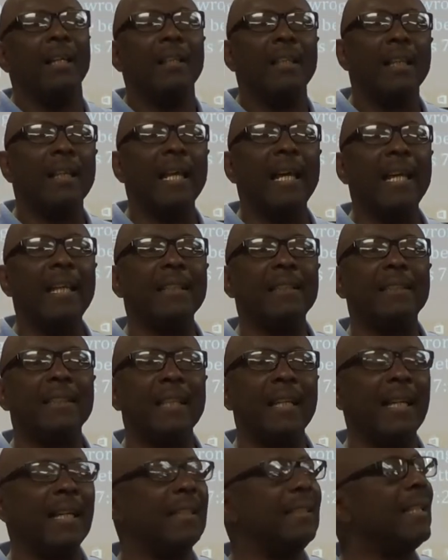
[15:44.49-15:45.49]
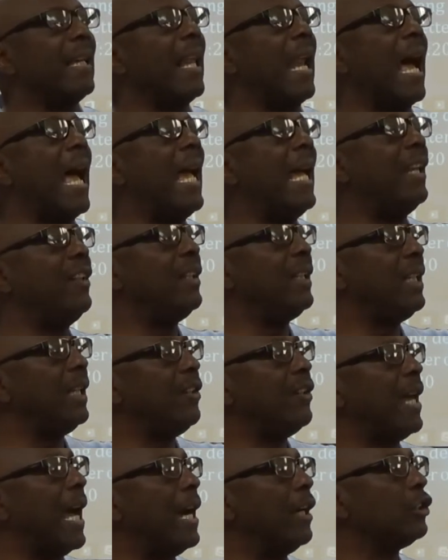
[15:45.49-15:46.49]
the lady said that I had to
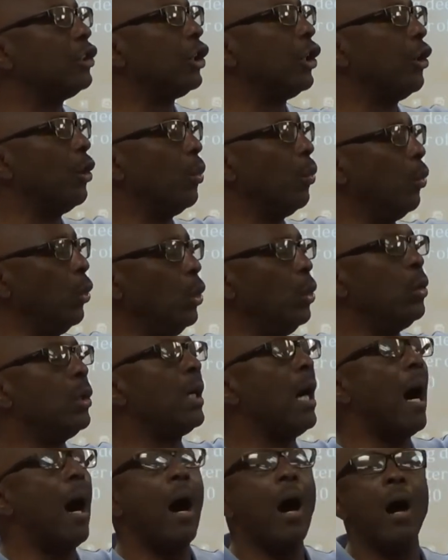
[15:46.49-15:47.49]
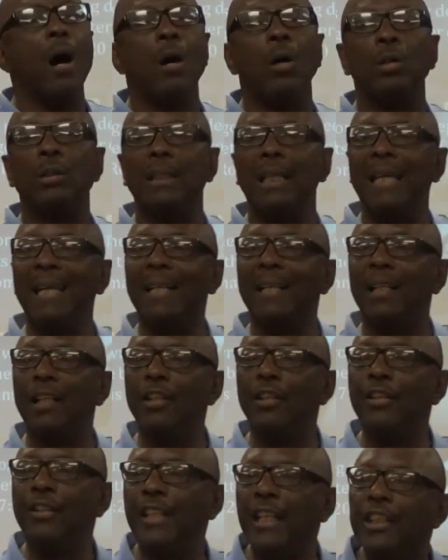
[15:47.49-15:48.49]
get down to the root cause and
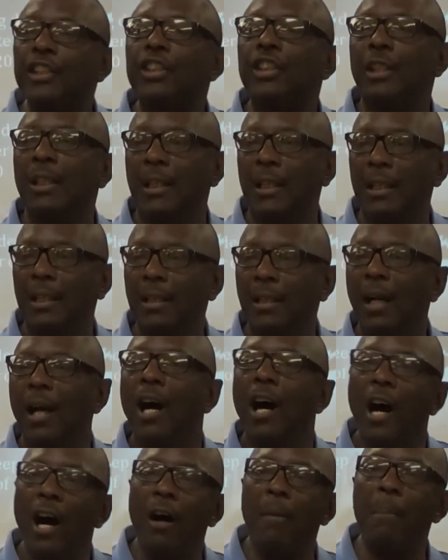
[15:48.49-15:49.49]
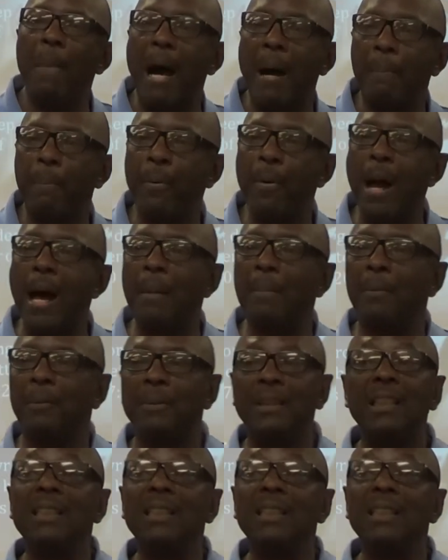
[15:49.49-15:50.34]
conditioning of my problem.